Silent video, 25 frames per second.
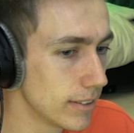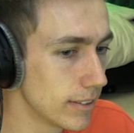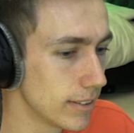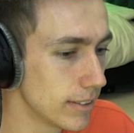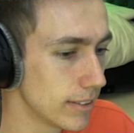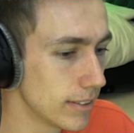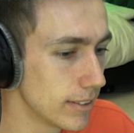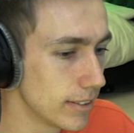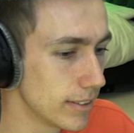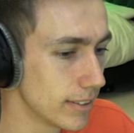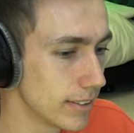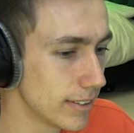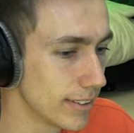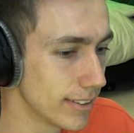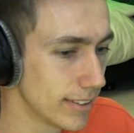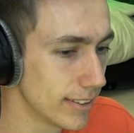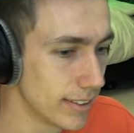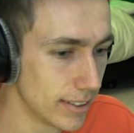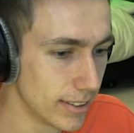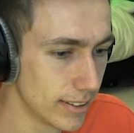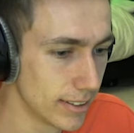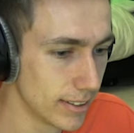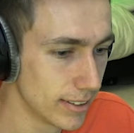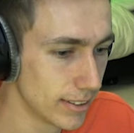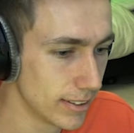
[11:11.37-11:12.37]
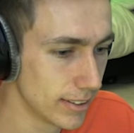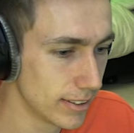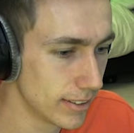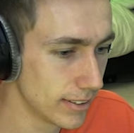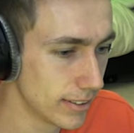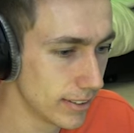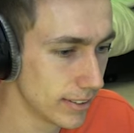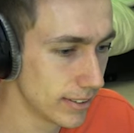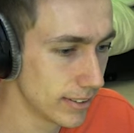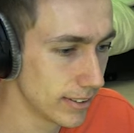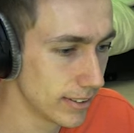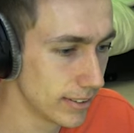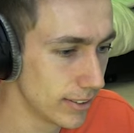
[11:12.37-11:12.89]
Simon got the kill.
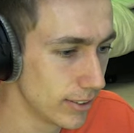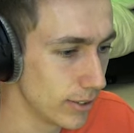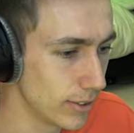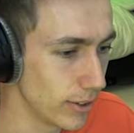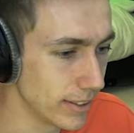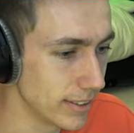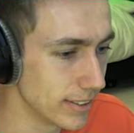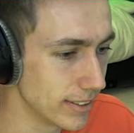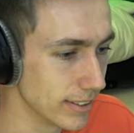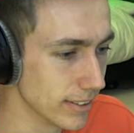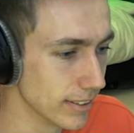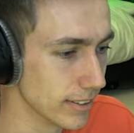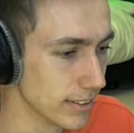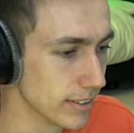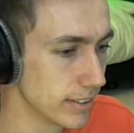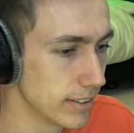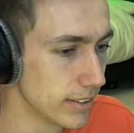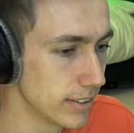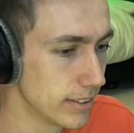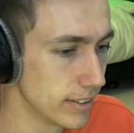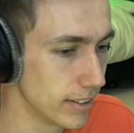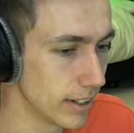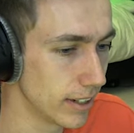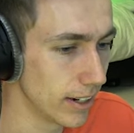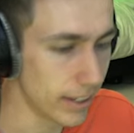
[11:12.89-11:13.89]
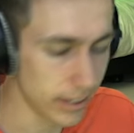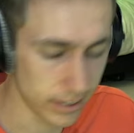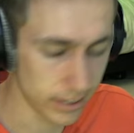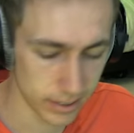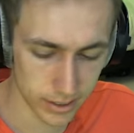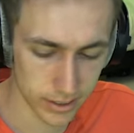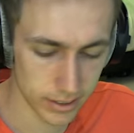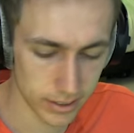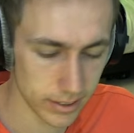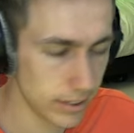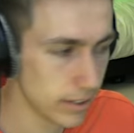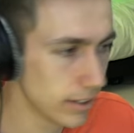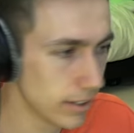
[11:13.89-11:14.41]
Oh. No, I didn't. Did I?
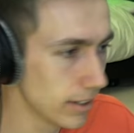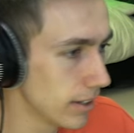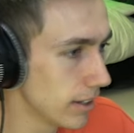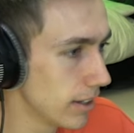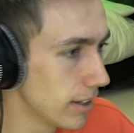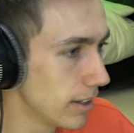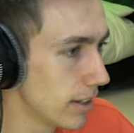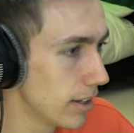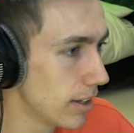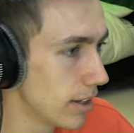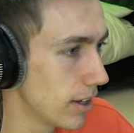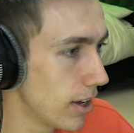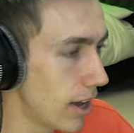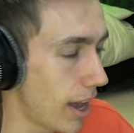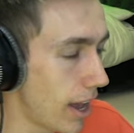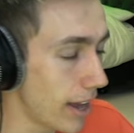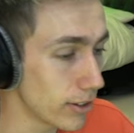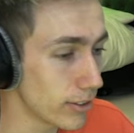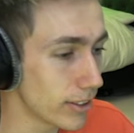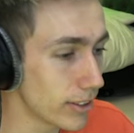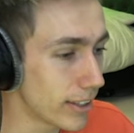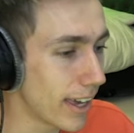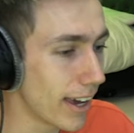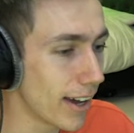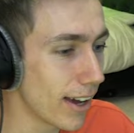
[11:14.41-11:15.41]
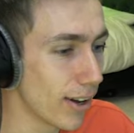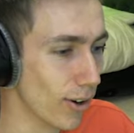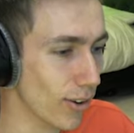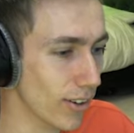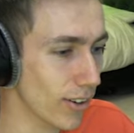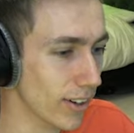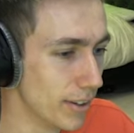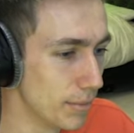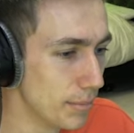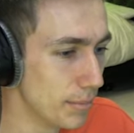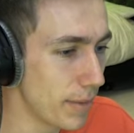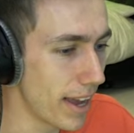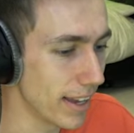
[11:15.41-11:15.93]
I got the
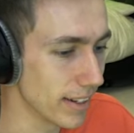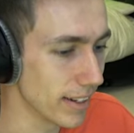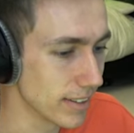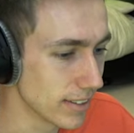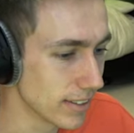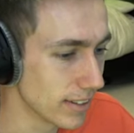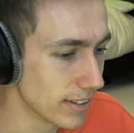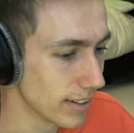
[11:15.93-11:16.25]
kill. Mad.